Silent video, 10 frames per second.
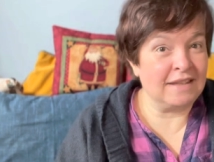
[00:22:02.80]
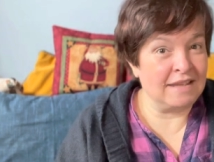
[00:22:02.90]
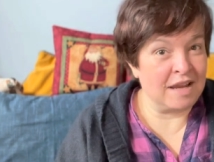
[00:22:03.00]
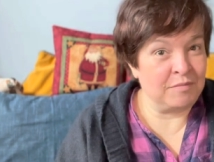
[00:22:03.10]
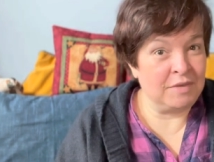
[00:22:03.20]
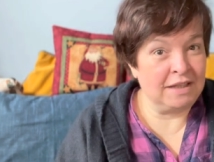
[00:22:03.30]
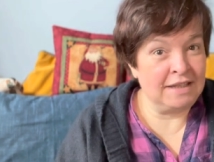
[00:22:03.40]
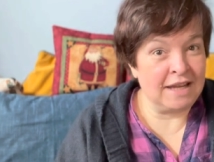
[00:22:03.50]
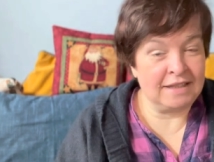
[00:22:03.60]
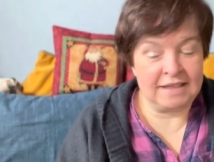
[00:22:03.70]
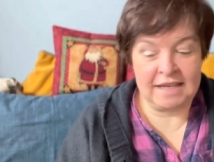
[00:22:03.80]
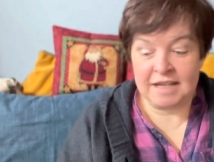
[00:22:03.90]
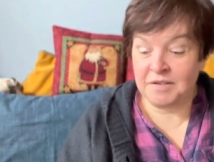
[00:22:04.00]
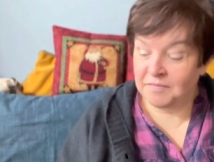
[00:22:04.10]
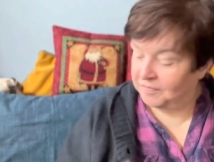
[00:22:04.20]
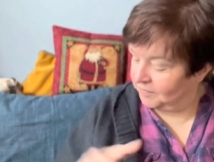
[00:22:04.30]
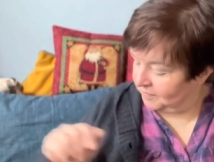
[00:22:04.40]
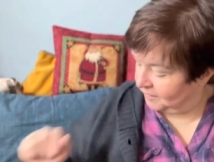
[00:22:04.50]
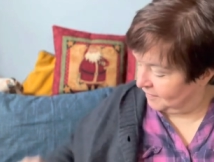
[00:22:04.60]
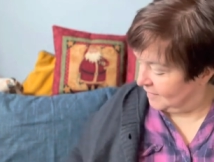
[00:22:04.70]
is happening next year?
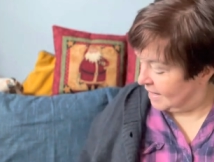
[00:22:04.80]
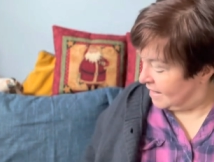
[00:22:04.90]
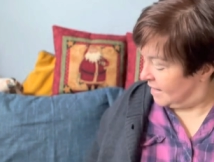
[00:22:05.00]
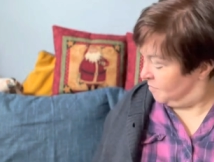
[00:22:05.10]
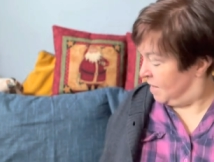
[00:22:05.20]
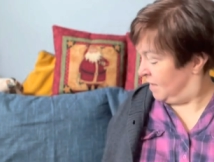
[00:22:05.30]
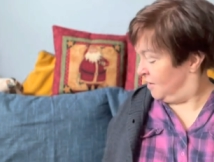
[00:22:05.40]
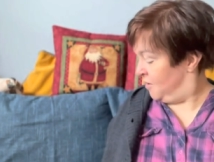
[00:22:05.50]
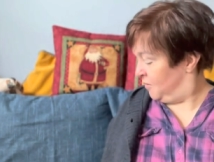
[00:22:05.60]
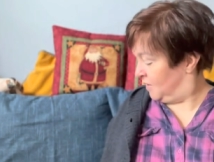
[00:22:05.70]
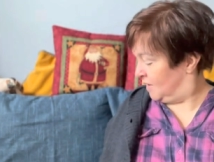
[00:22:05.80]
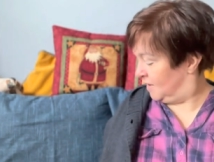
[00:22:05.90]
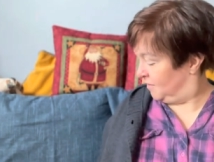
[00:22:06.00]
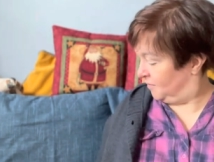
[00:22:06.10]
I made notes.